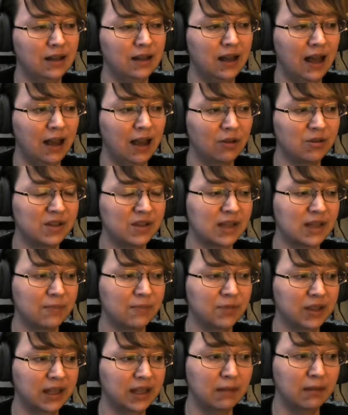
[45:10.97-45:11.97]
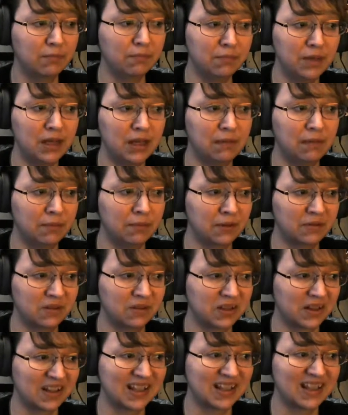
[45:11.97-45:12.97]
How could someone like me build
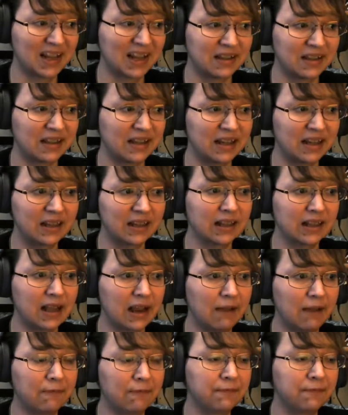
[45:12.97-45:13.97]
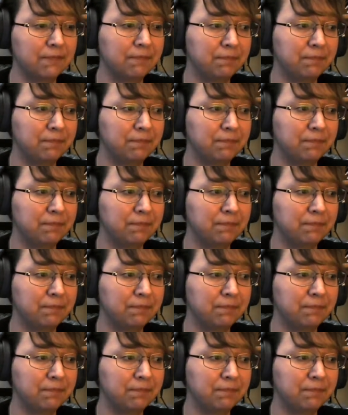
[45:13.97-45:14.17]
success in life?